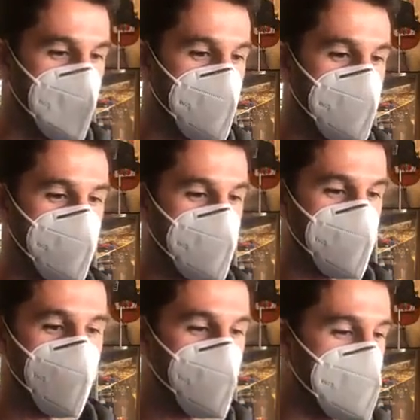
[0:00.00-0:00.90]
He's been
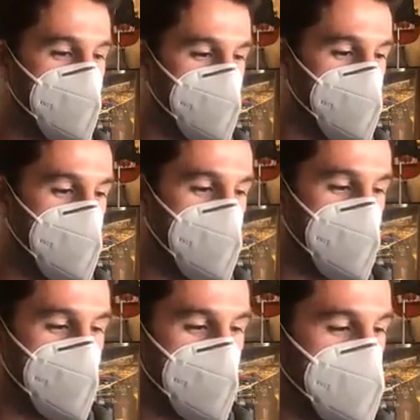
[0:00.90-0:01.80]
so great with me,
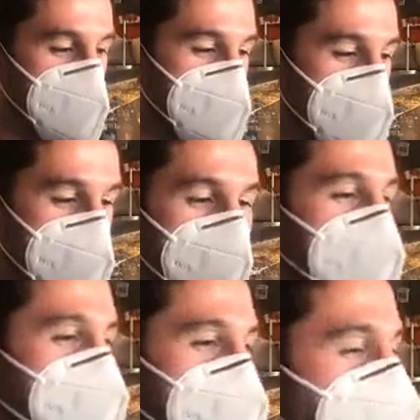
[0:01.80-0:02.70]
and I think he
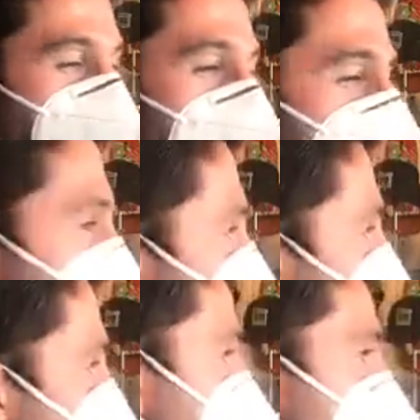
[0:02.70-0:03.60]
keeps me around because he likes to